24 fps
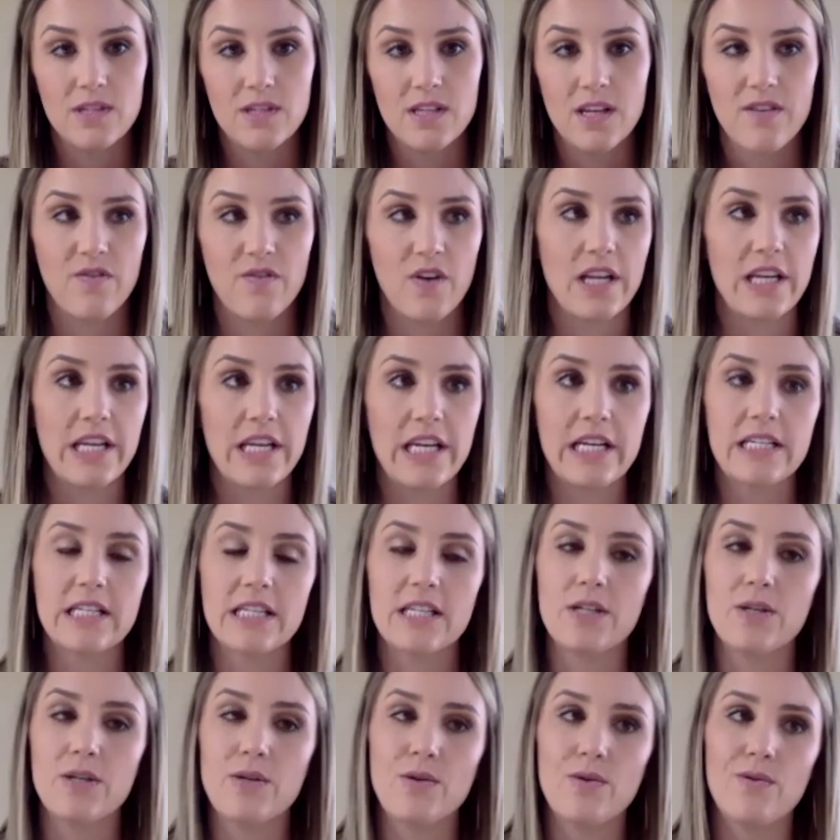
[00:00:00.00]
If I need
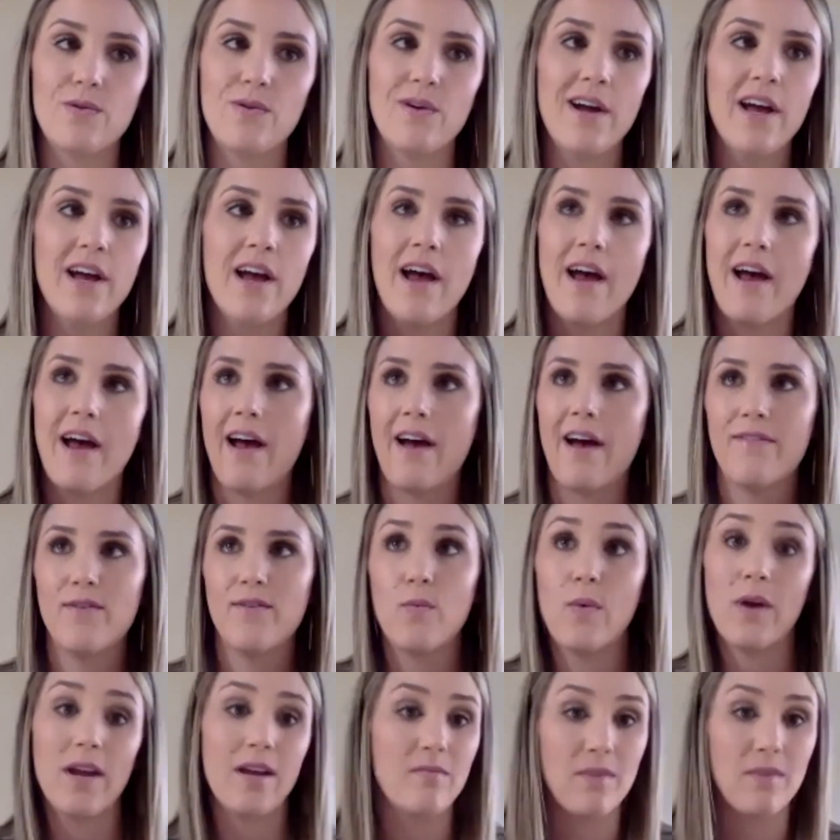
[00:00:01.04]
to have a
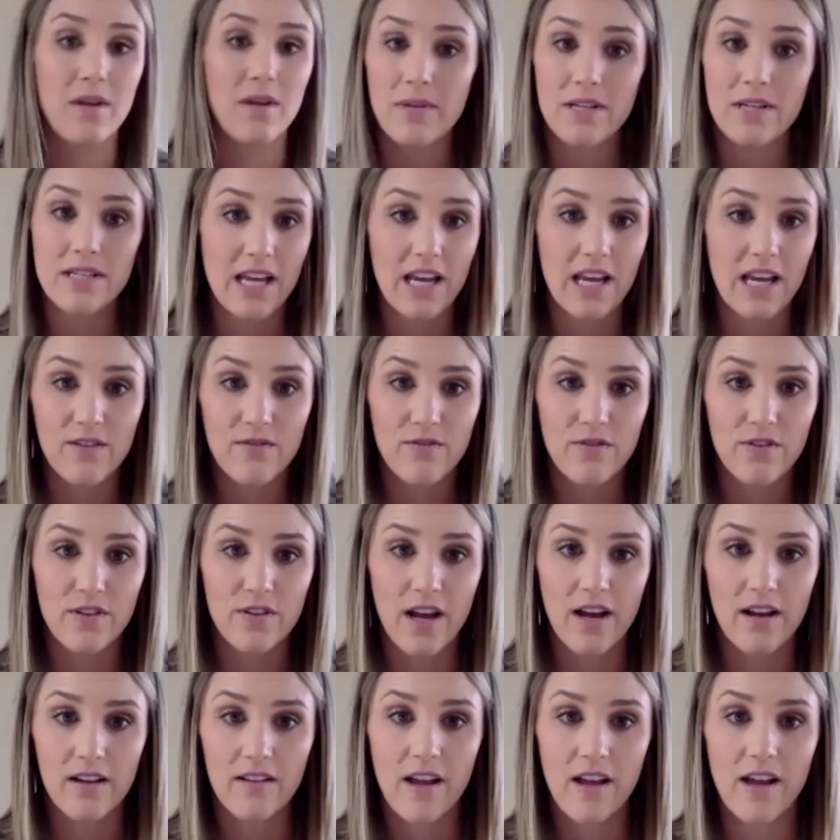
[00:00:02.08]
weight maybe taken for
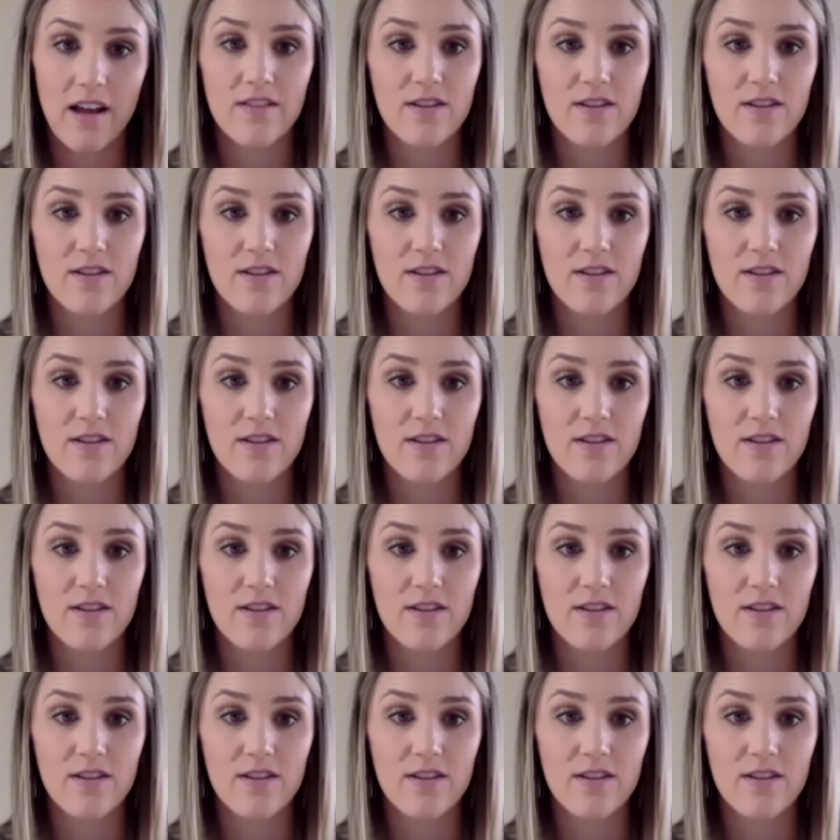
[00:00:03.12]
that client,